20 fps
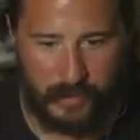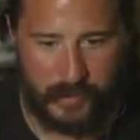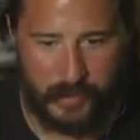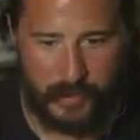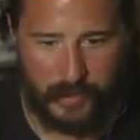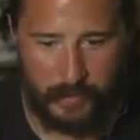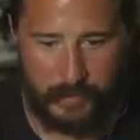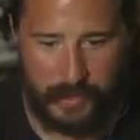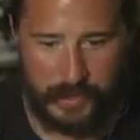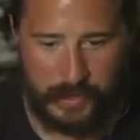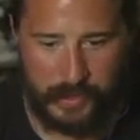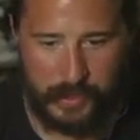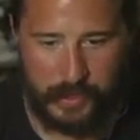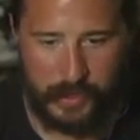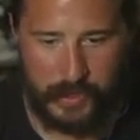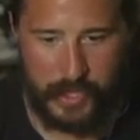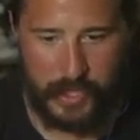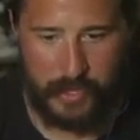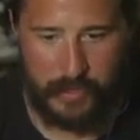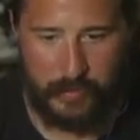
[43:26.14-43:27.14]
you could beat the
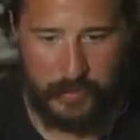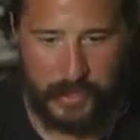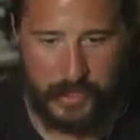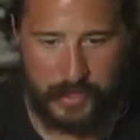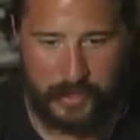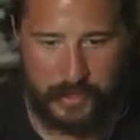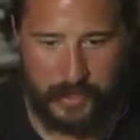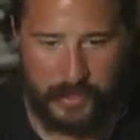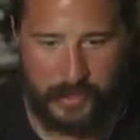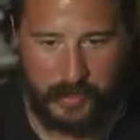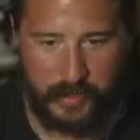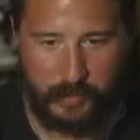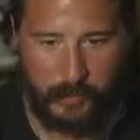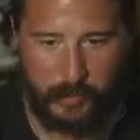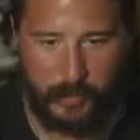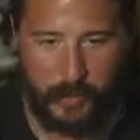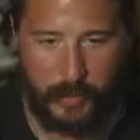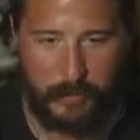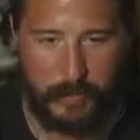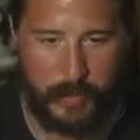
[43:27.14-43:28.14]
shit out of me, and then you could
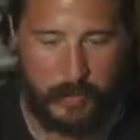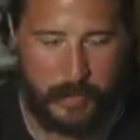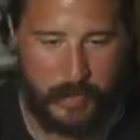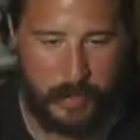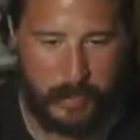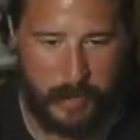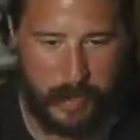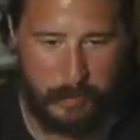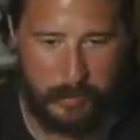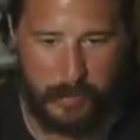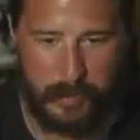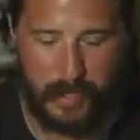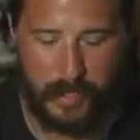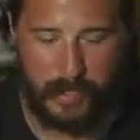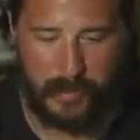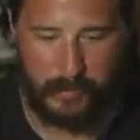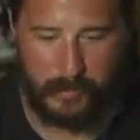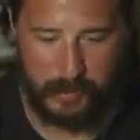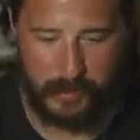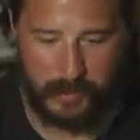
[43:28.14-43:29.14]
really put me in my
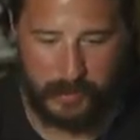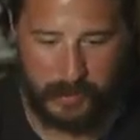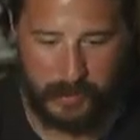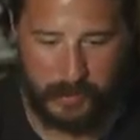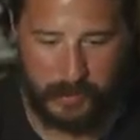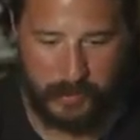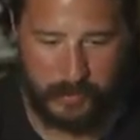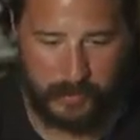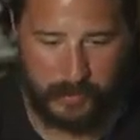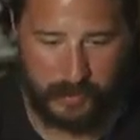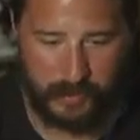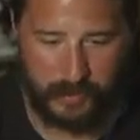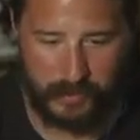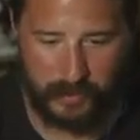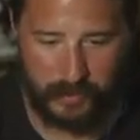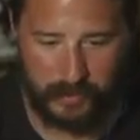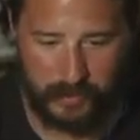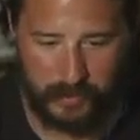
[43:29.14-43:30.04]
place because uh,